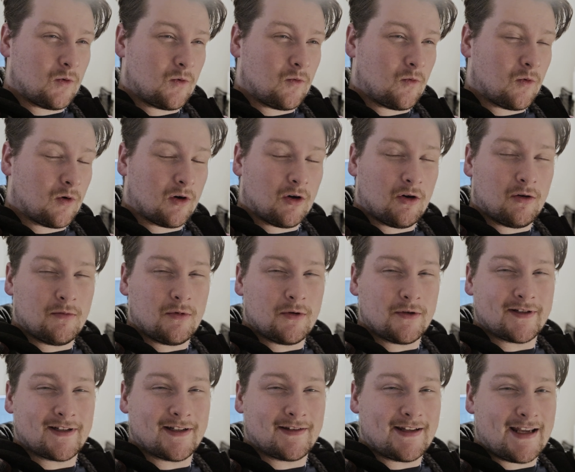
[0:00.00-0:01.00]
We're
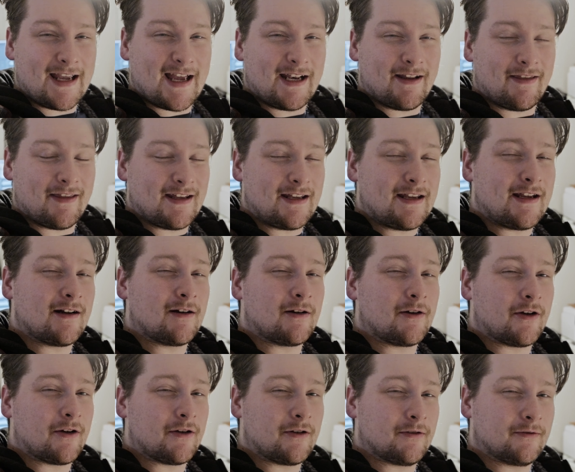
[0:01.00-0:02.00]
almost at the end of the year
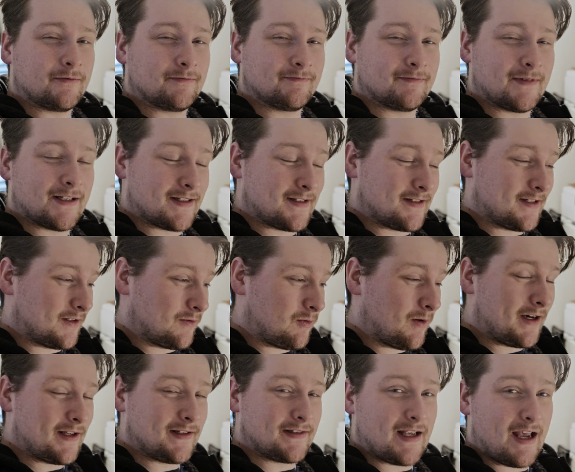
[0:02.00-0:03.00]
now. It's the
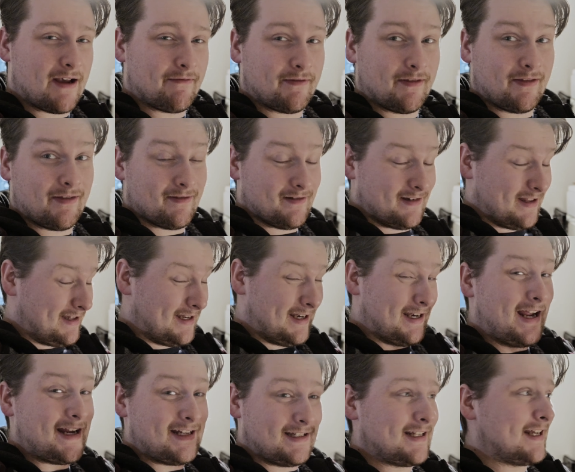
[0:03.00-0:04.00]
27th, the
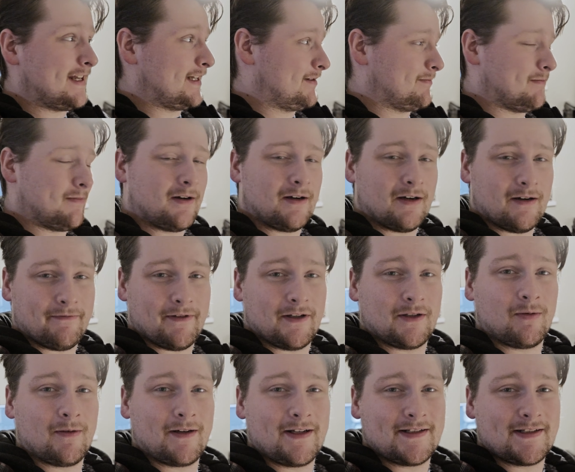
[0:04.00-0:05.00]
night time of the
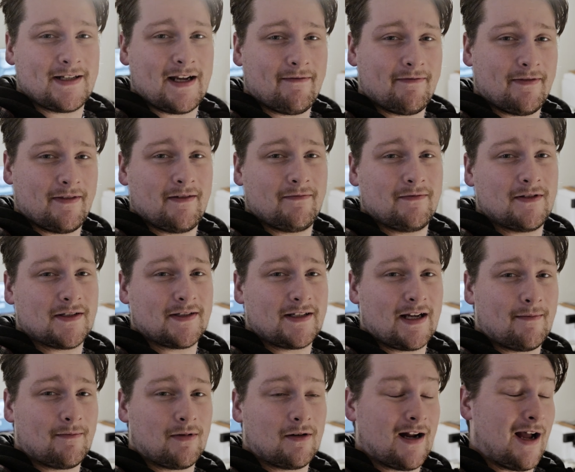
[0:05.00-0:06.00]
27th of
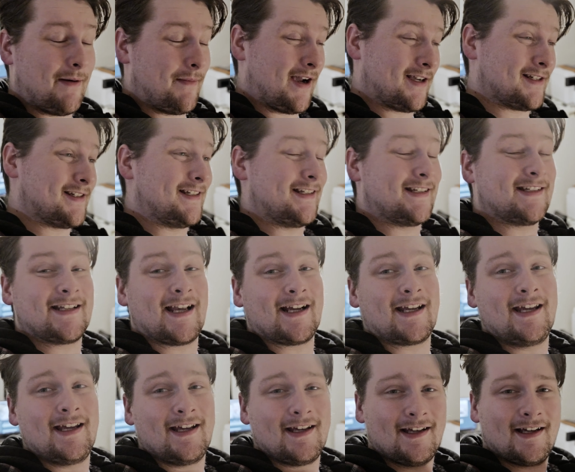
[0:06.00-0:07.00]
December. I'm actually
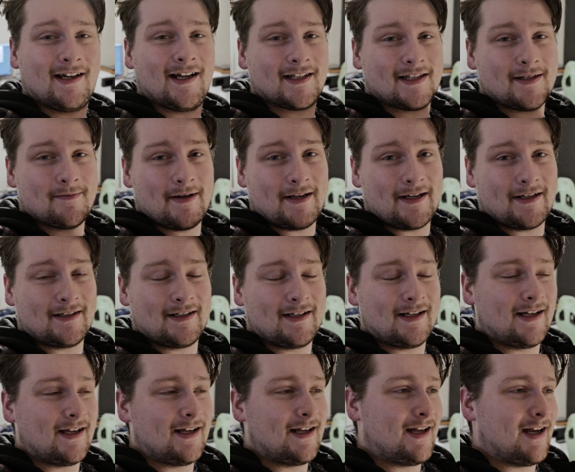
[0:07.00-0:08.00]
sick at the minute.
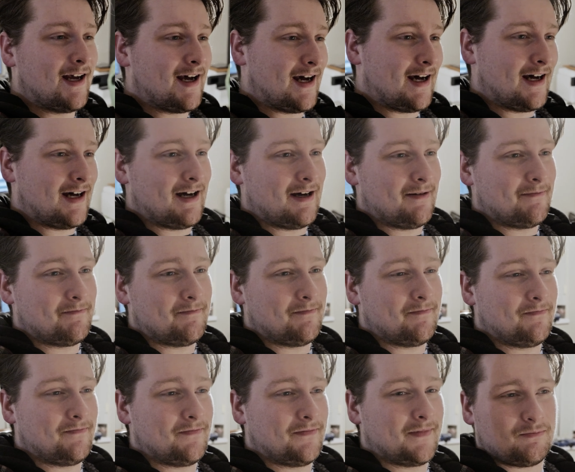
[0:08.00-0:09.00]

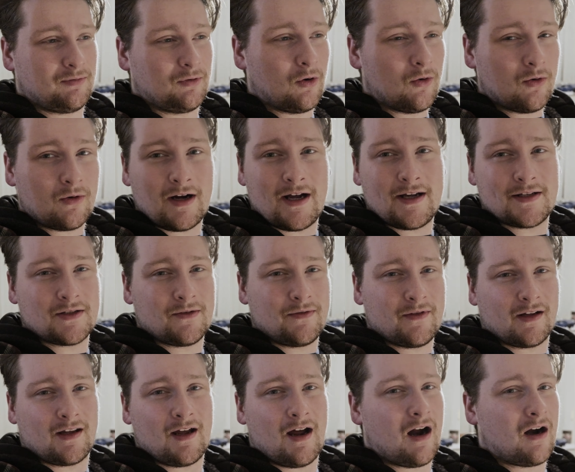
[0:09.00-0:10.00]
Progress on
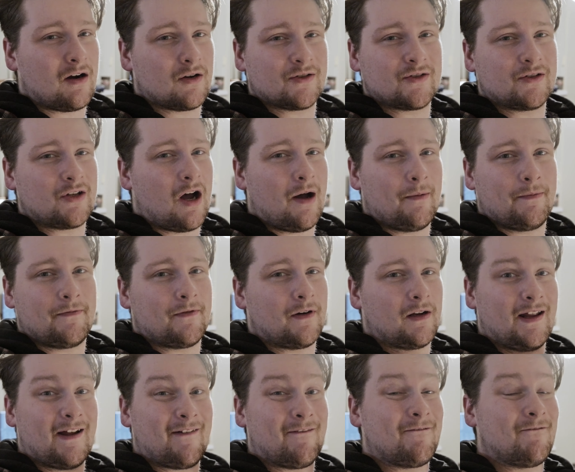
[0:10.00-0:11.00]
the car stopped for
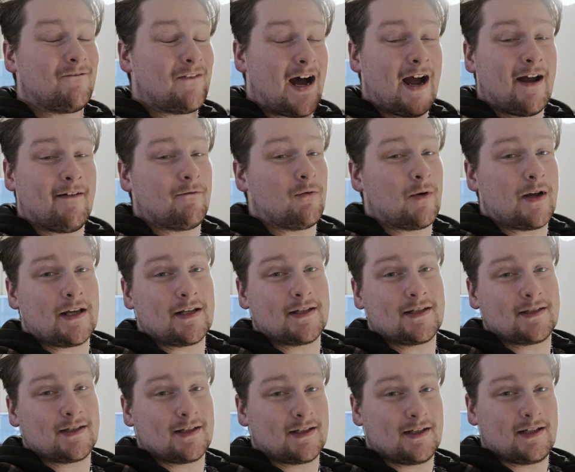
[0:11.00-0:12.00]
like 5 weeks.